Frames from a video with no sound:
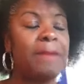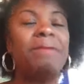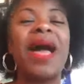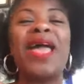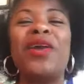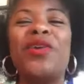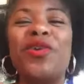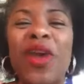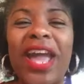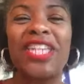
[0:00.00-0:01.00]

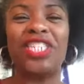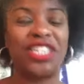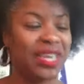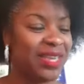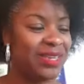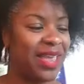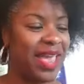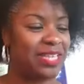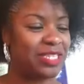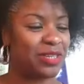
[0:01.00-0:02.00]
Migration,
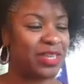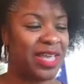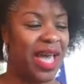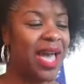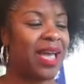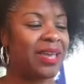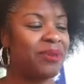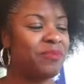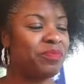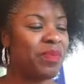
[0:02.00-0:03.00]
answered the guide.
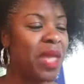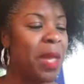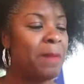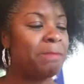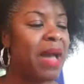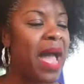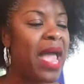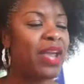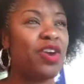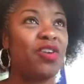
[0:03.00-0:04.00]

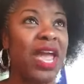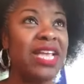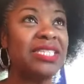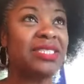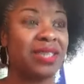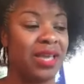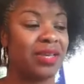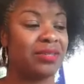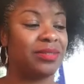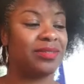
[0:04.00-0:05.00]

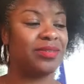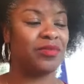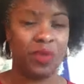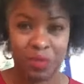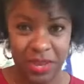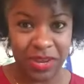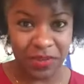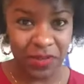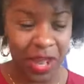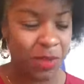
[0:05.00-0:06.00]
Migration,
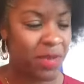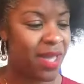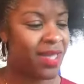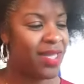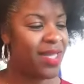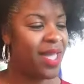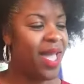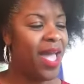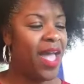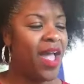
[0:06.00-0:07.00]
repeated Velma.
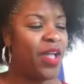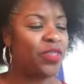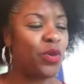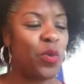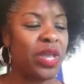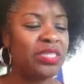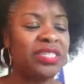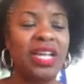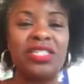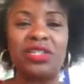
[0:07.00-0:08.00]
The wind
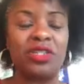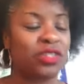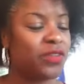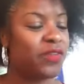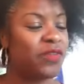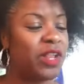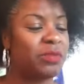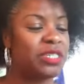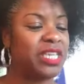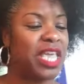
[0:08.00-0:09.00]
tousled
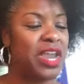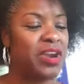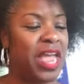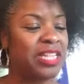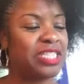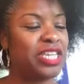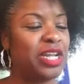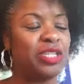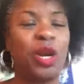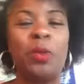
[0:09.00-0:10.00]
Velma's hair and
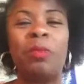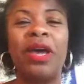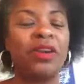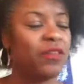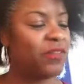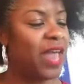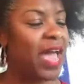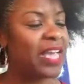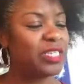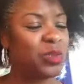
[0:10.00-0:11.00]
tickled her
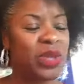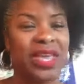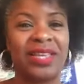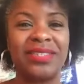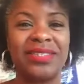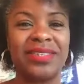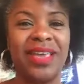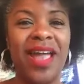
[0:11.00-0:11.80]
butterfly's wings.